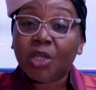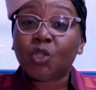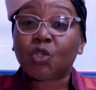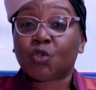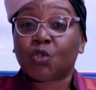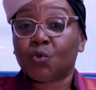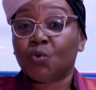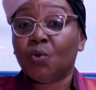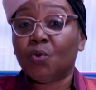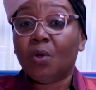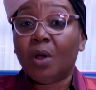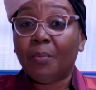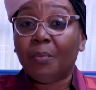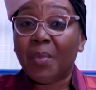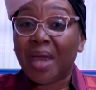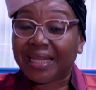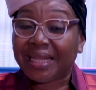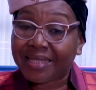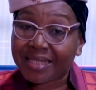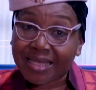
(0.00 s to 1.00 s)
to
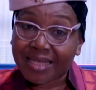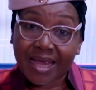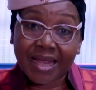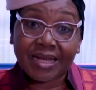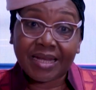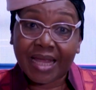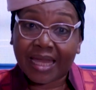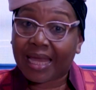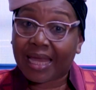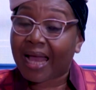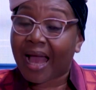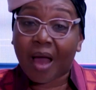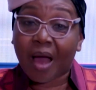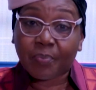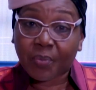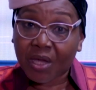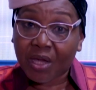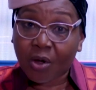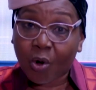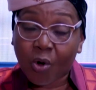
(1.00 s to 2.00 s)
maintain a
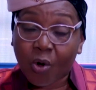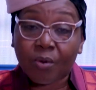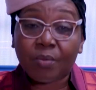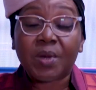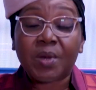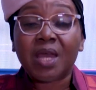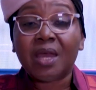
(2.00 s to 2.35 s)
happy home,